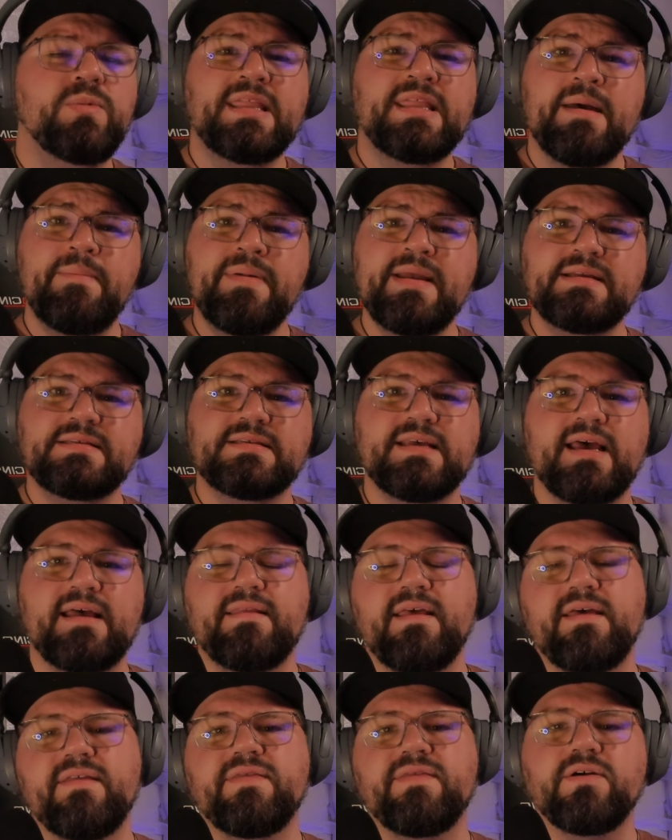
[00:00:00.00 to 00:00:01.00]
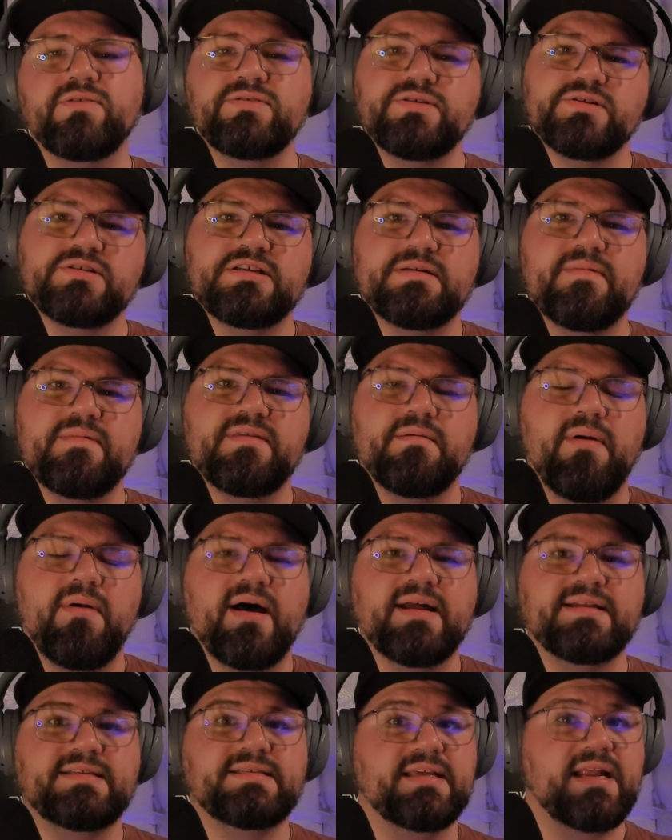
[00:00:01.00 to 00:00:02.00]
that being said, those are some of the
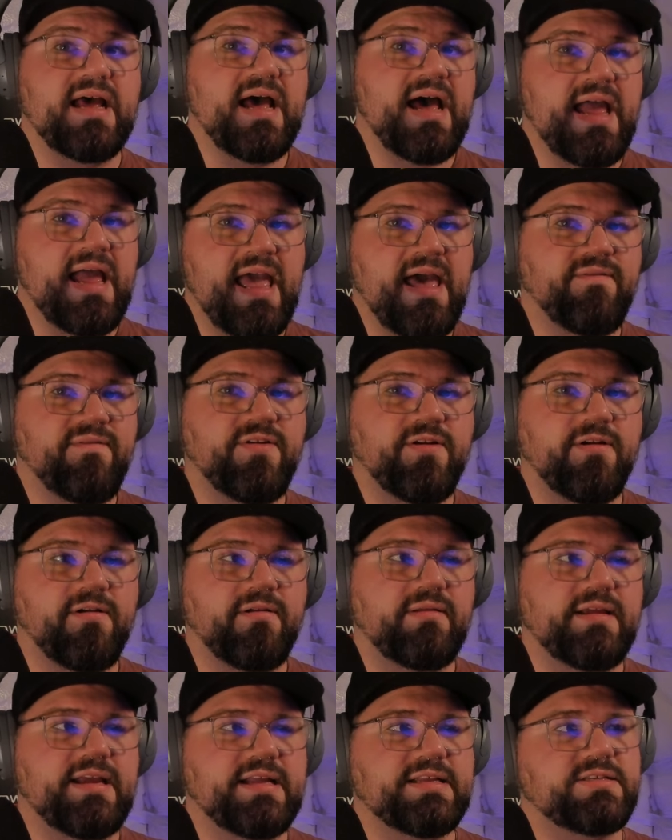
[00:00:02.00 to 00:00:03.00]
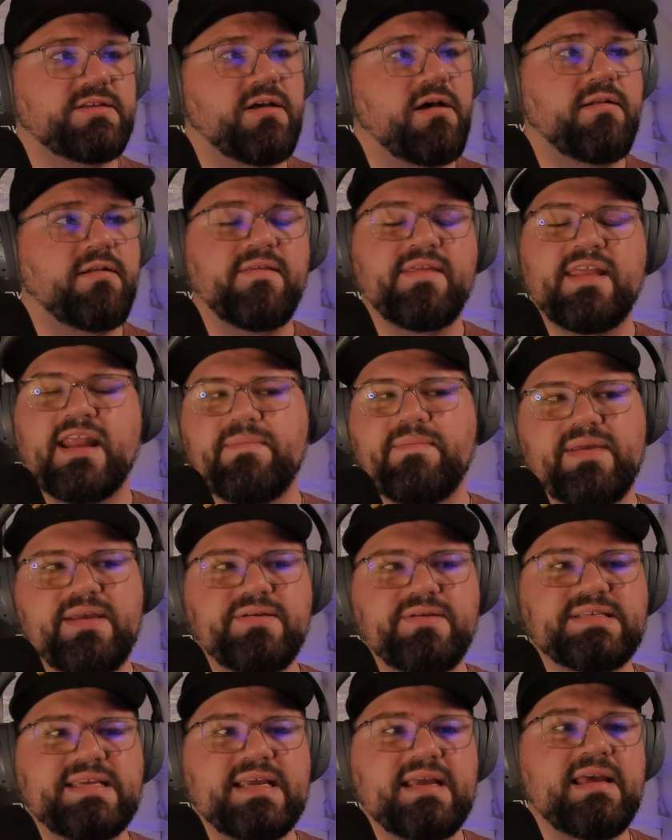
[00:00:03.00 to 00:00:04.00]
mods that I have currently installed and that I'm
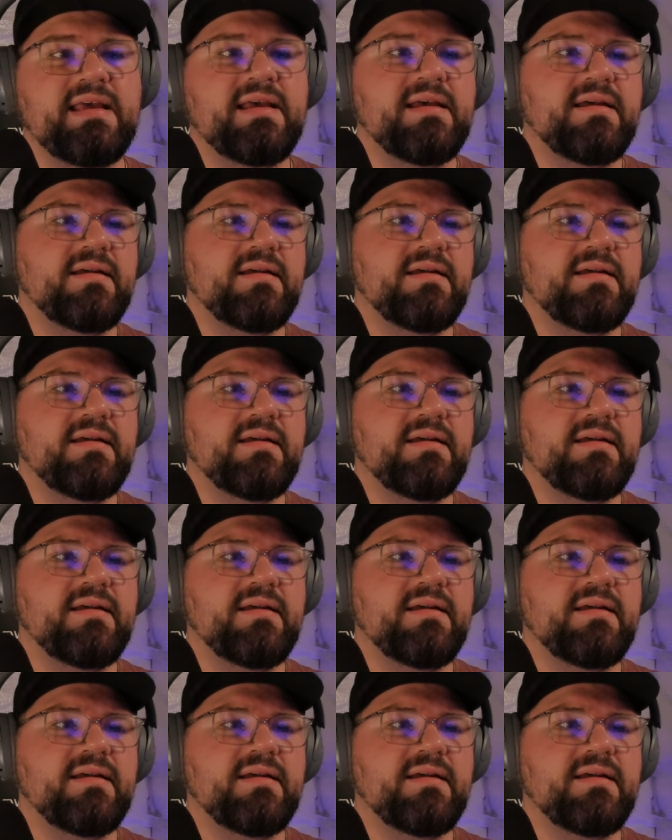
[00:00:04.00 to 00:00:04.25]
using.